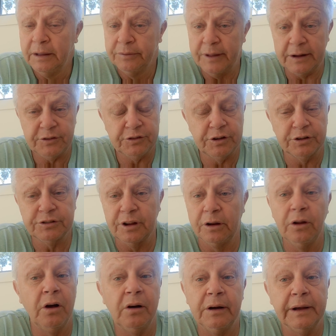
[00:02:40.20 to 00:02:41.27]
That's just a
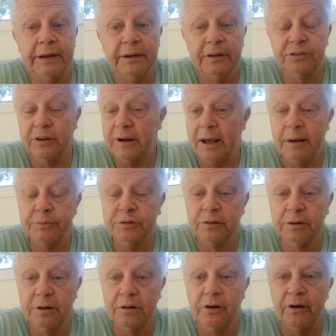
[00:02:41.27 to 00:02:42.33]
lie. It's an
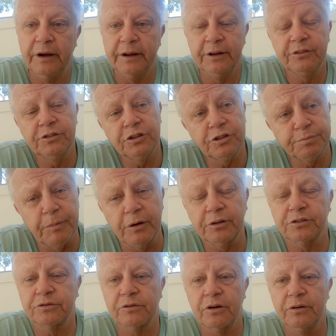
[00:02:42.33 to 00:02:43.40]
absolute lie. And it's a
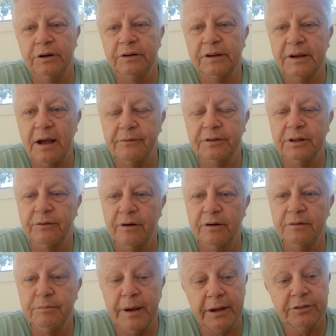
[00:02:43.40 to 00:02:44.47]
smokescreen to cover their
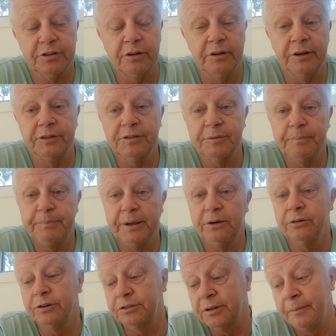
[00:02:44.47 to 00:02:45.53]
own backsides,
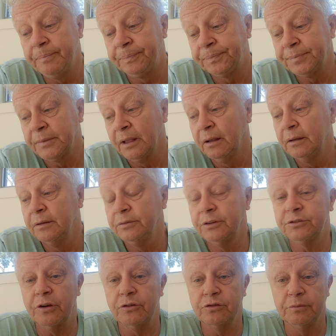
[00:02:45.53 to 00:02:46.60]
because the
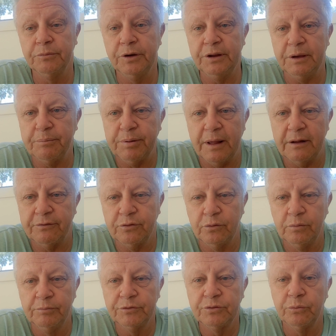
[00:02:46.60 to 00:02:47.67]
social media
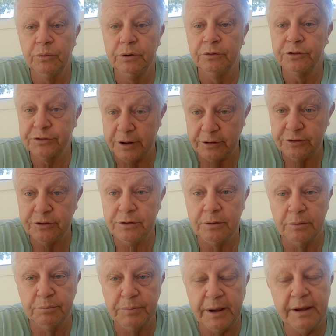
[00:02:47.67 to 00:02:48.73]
platforms will censor you
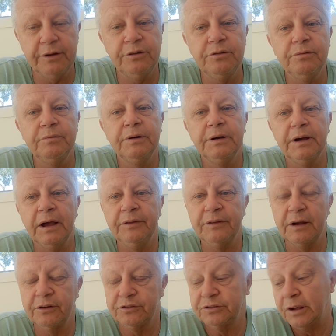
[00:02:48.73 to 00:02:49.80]
and ban you, and
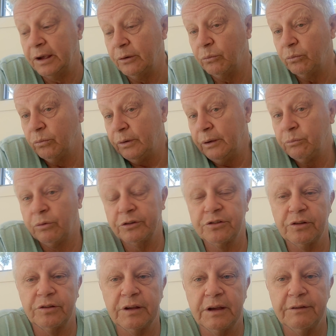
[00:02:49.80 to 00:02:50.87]
they'll say it
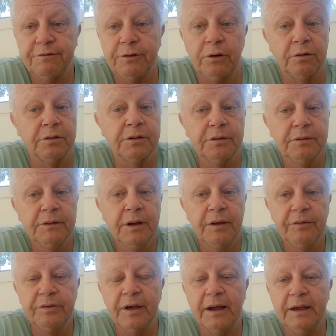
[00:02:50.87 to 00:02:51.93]
wasn't their fault.
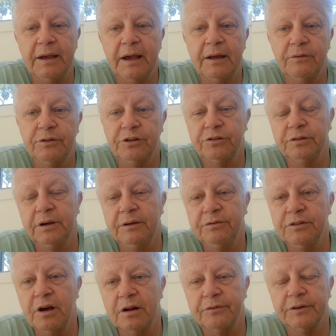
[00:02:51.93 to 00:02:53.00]
They had received
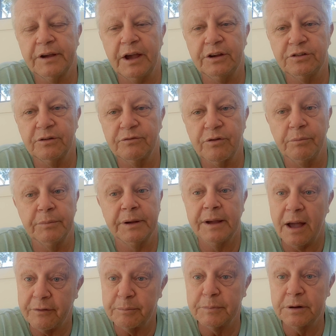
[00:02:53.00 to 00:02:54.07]
notification from the
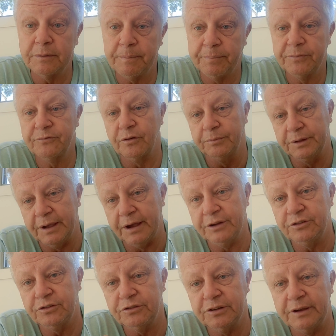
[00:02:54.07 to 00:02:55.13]
government, from the
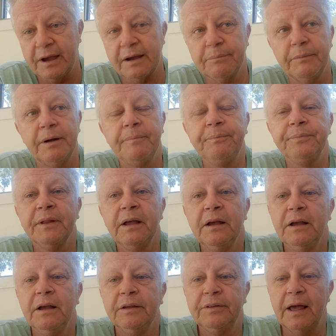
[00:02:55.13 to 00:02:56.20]
agency, ACMA,
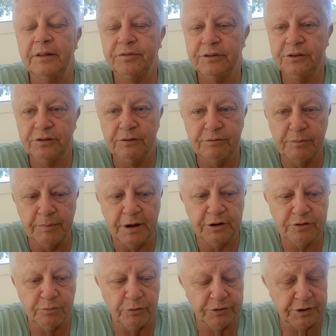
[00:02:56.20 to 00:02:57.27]
that this
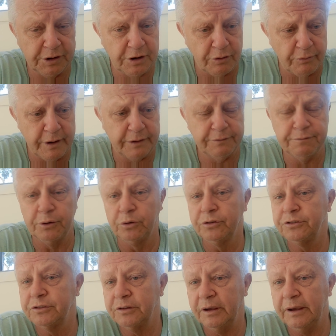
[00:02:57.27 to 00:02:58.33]
information was incorrect,
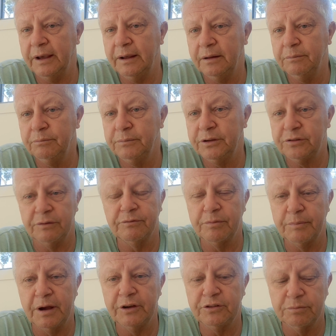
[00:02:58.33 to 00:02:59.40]
false, and
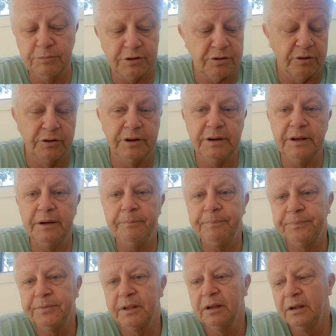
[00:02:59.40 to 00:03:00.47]
misinformation, misleading,